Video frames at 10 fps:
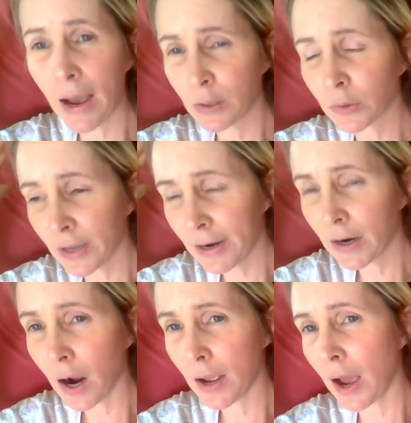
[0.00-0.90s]
I don't
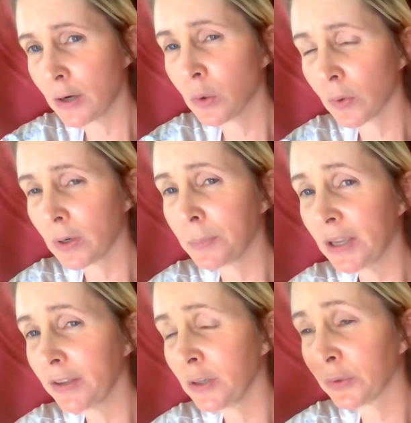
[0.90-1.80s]
care. I don't want to
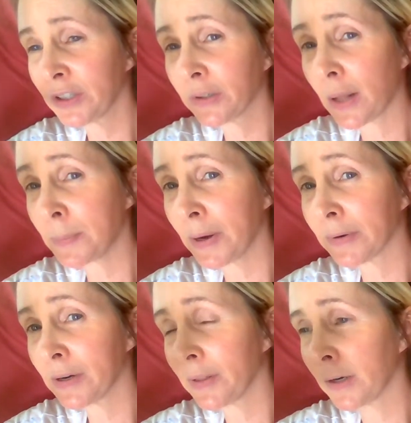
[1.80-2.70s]
be anywhere near that
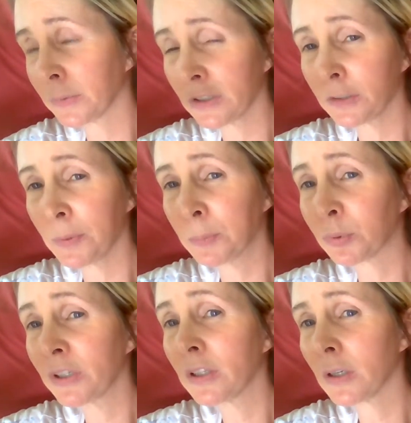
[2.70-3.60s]
barrier that everybody's been
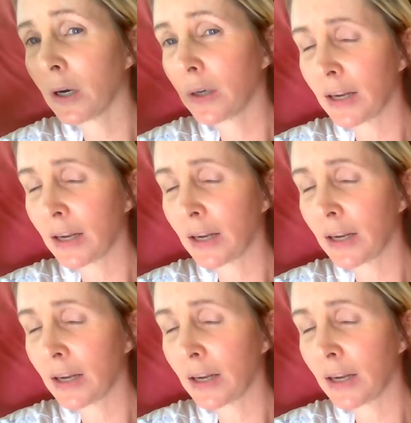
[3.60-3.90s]
breathing on.